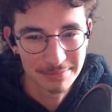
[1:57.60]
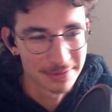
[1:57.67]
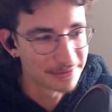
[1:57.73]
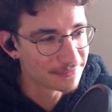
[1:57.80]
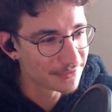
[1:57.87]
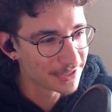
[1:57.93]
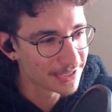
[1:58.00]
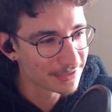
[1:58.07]
but
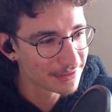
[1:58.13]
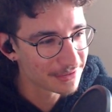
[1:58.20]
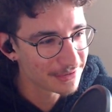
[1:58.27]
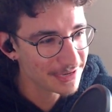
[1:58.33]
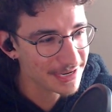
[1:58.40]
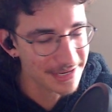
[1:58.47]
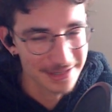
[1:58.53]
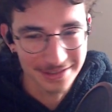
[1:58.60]
for here, there
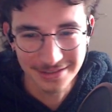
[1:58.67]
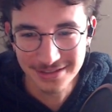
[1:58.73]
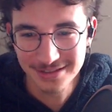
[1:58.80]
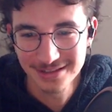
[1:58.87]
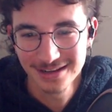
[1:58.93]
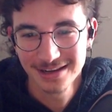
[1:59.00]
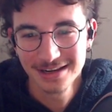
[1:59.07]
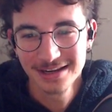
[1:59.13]
is.
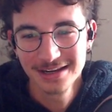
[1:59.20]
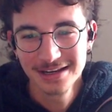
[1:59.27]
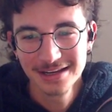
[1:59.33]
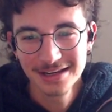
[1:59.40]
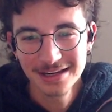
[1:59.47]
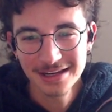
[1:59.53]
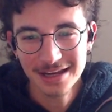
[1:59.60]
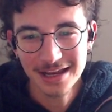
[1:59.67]

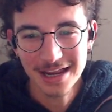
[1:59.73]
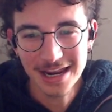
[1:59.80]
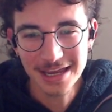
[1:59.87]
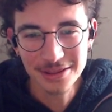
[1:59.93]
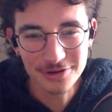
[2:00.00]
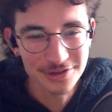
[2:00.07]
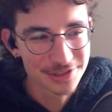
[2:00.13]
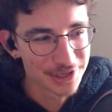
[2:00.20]
And
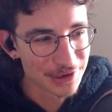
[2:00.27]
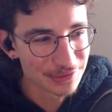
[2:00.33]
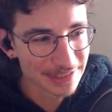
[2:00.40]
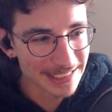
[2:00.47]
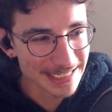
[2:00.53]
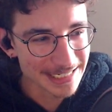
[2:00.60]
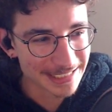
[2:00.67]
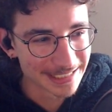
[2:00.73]
there's no
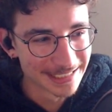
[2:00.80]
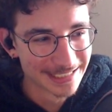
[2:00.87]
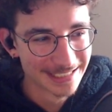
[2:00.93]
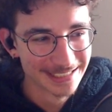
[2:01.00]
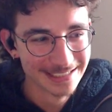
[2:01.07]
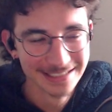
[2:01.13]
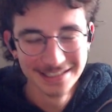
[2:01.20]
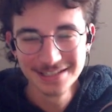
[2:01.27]

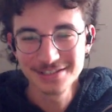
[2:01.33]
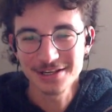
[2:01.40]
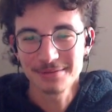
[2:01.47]
link. So